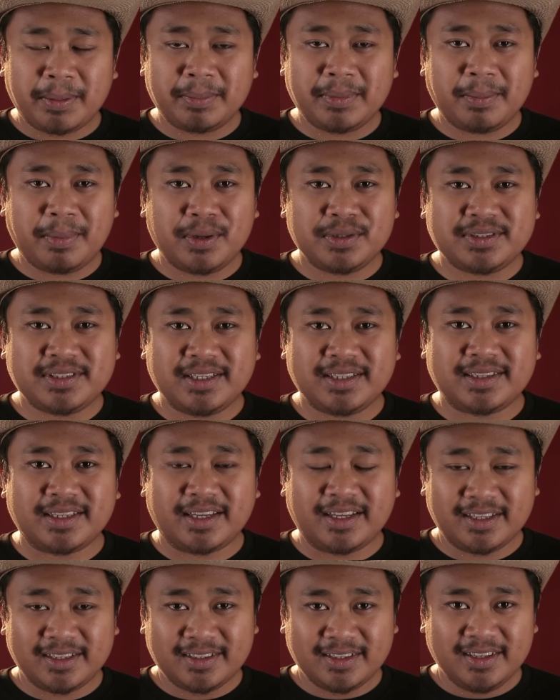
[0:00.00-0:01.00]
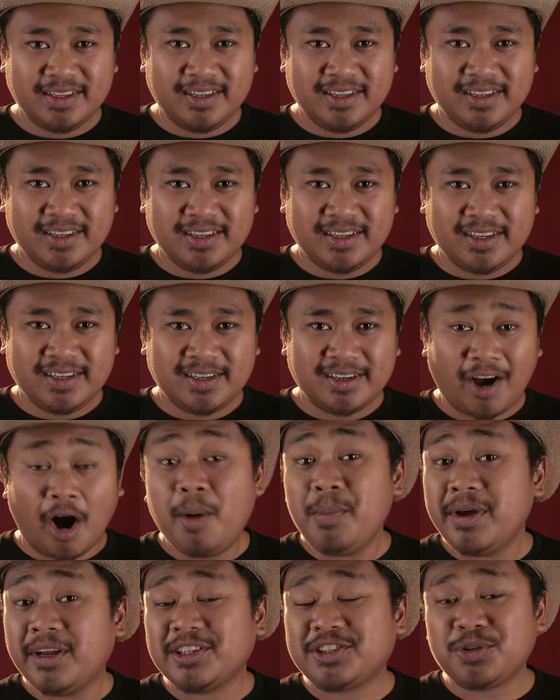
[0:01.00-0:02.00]
from Bow City.
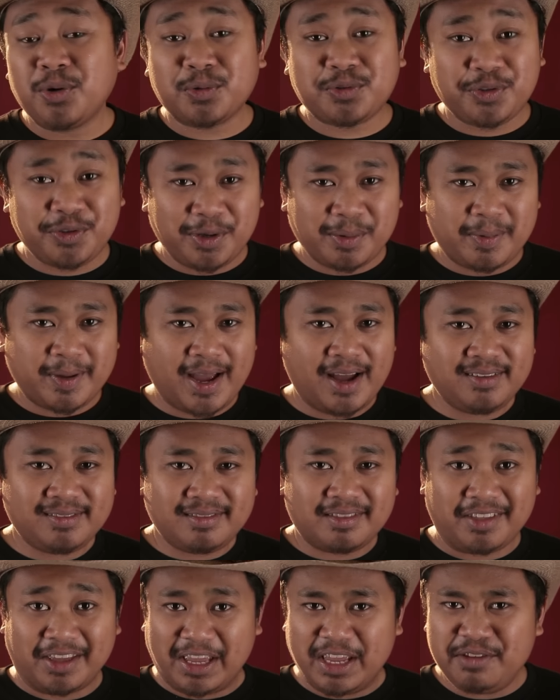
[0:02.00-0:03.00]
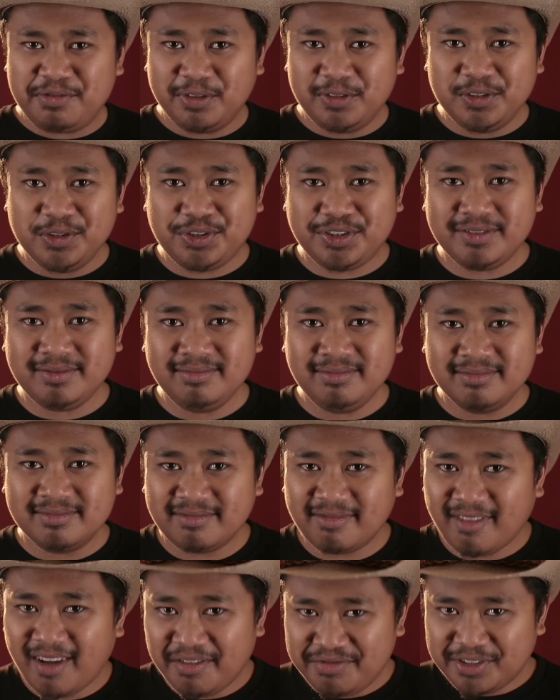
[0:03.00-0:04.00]
I'm here to talk to you about the evolution
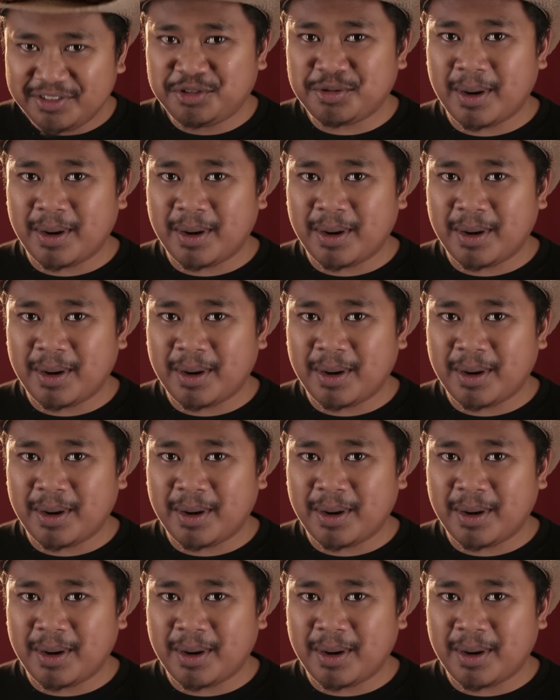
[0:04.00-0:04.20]
of the